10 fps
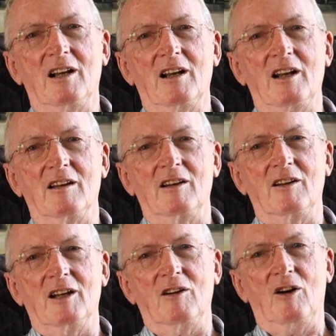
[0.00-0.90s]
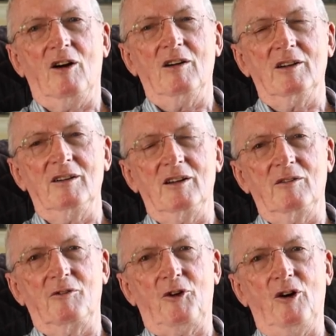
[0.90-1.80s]

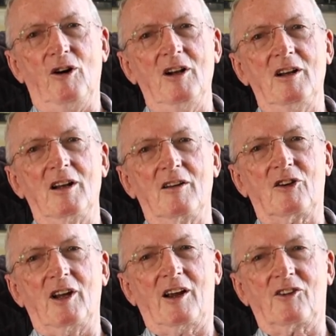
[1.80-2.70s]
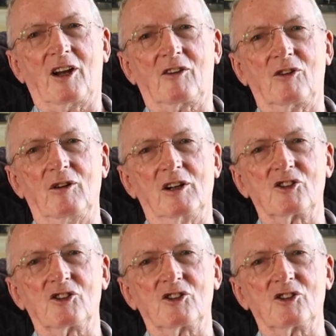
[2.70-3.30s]
in fall Exact Solar